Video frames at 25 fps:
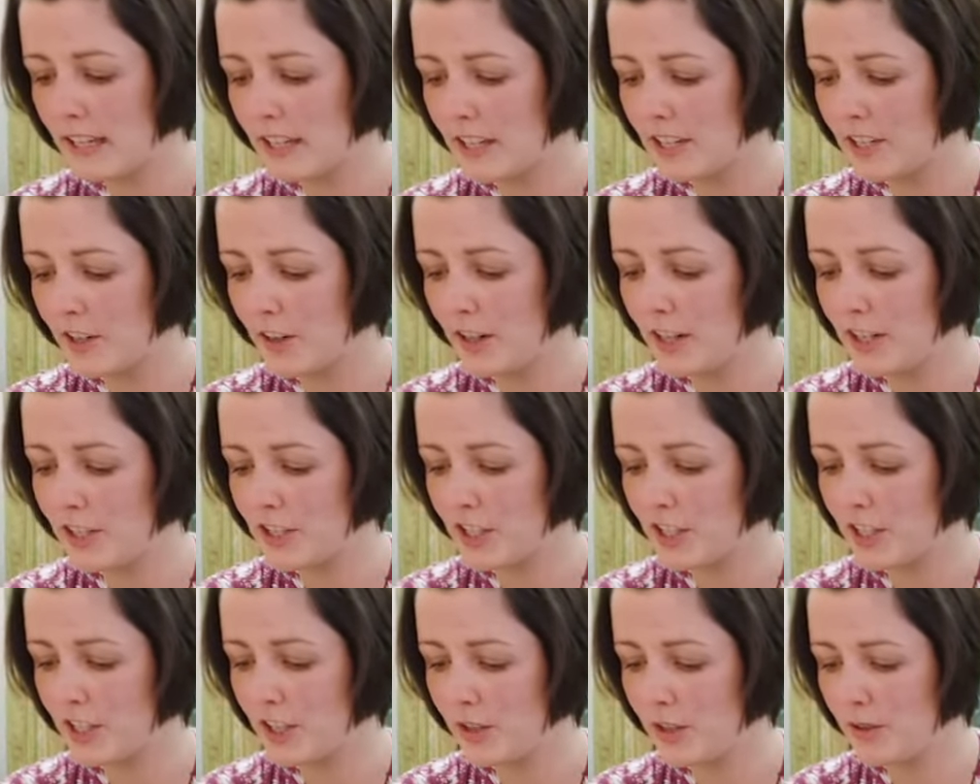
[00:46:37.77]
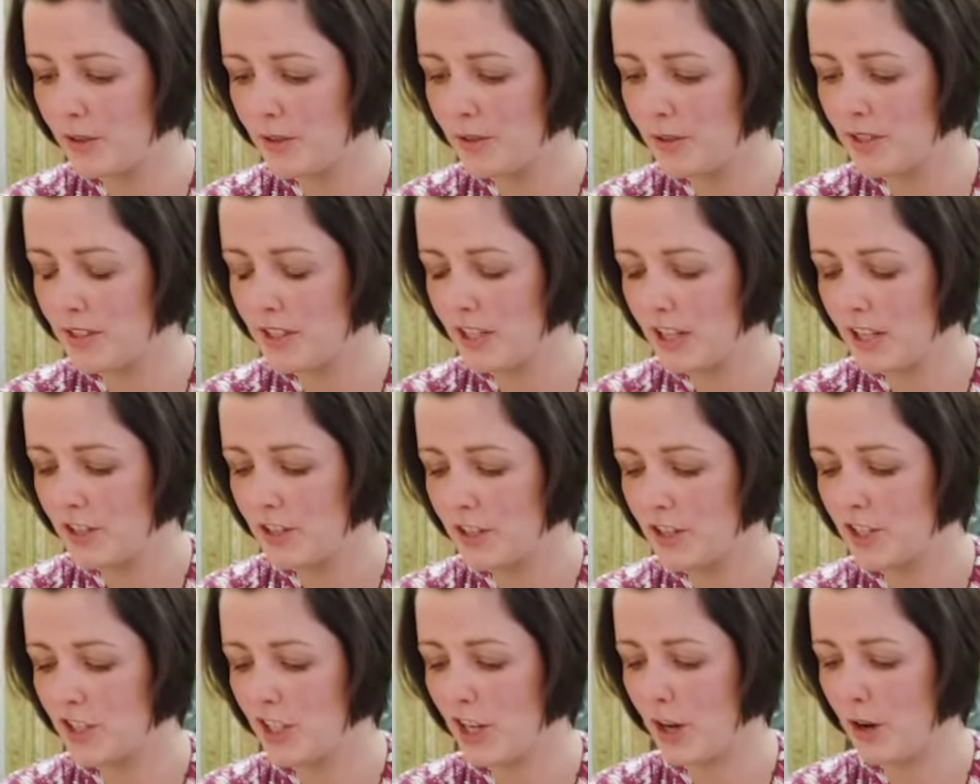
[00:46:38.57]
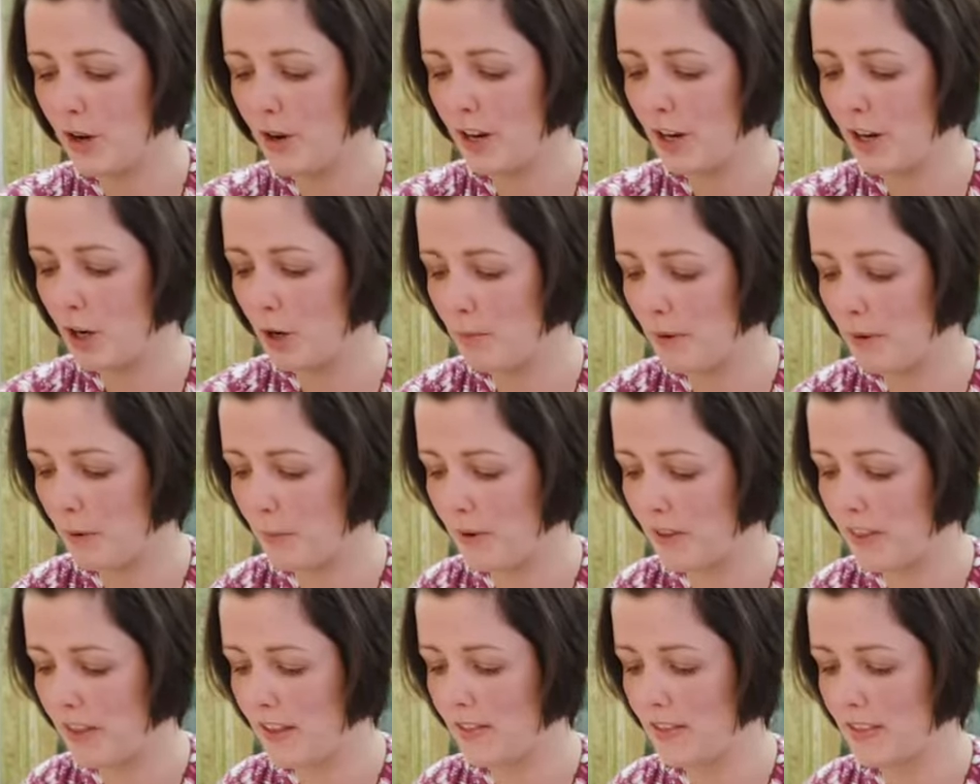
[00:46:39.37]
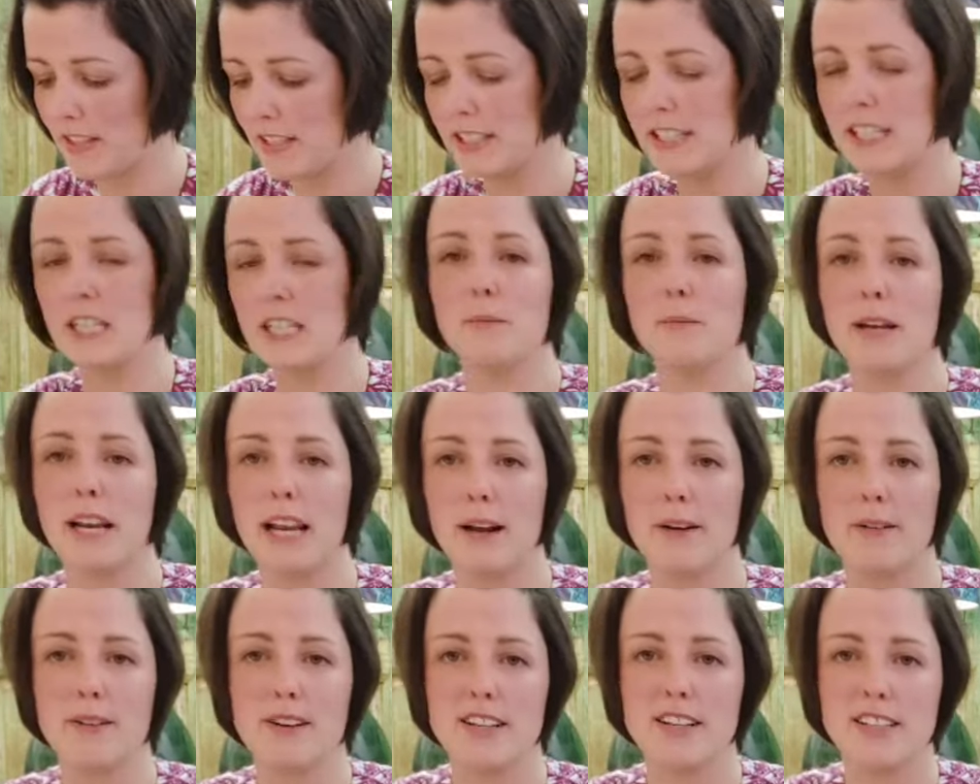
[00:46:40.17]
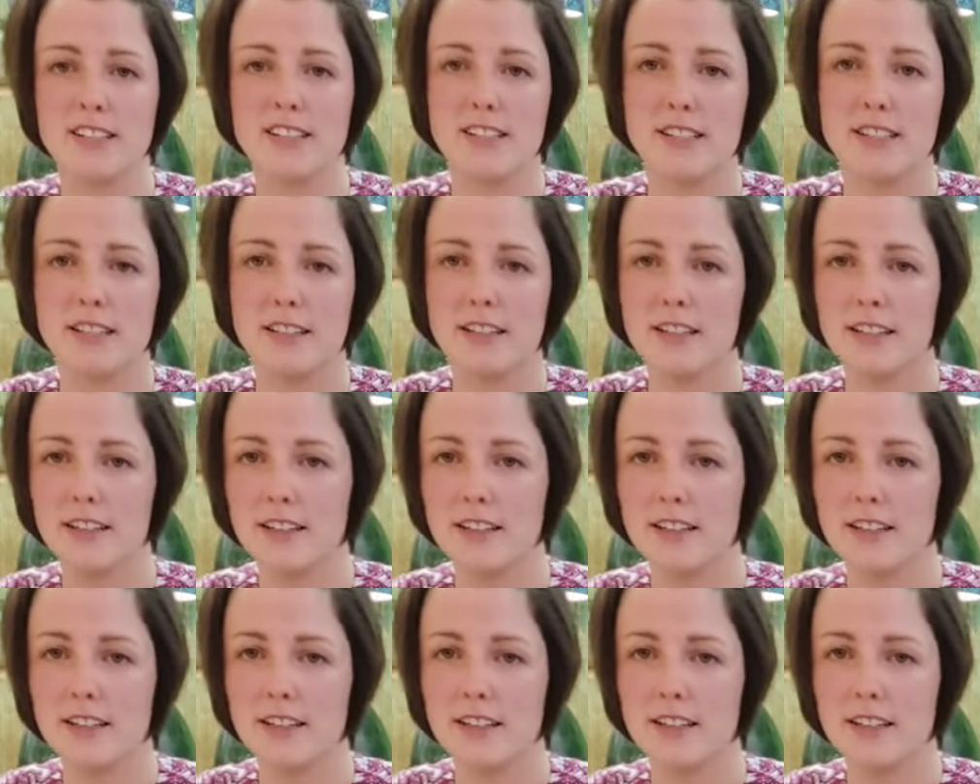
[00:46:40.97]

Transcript: it, you don't need to use, just go a little bit within the seam allowance.